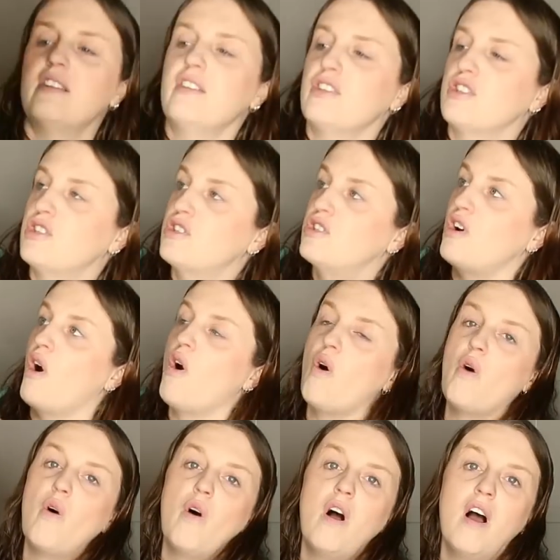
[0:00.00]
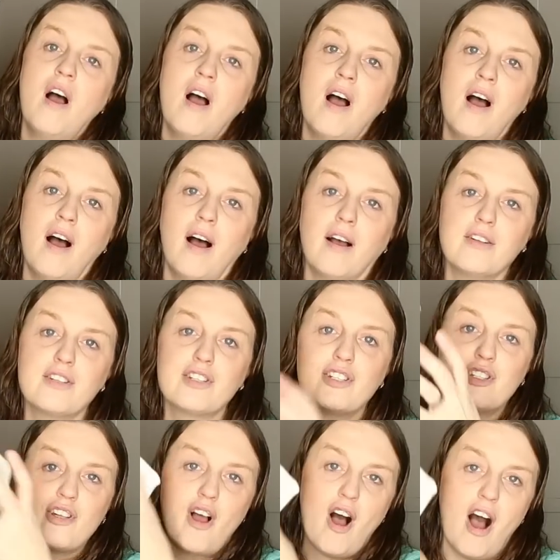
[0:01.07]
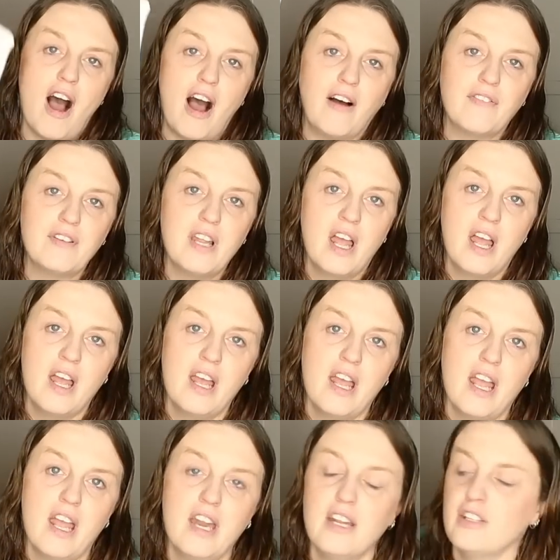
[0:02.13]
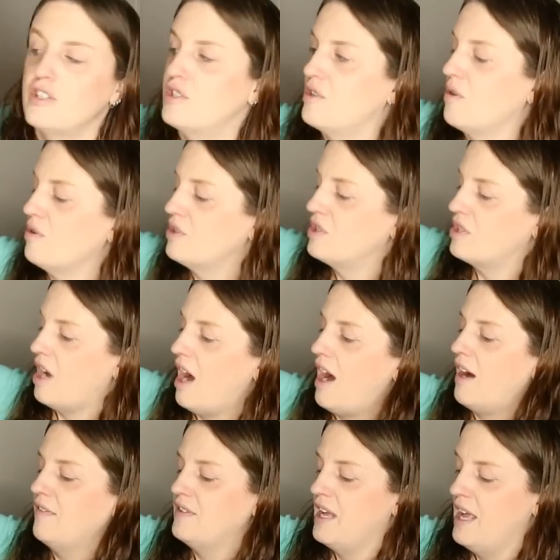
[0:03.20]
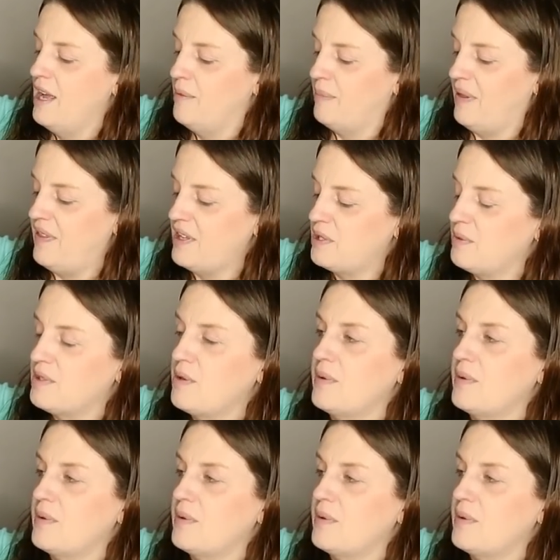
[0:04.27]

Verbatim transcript: are so soft. It is so soft. But this was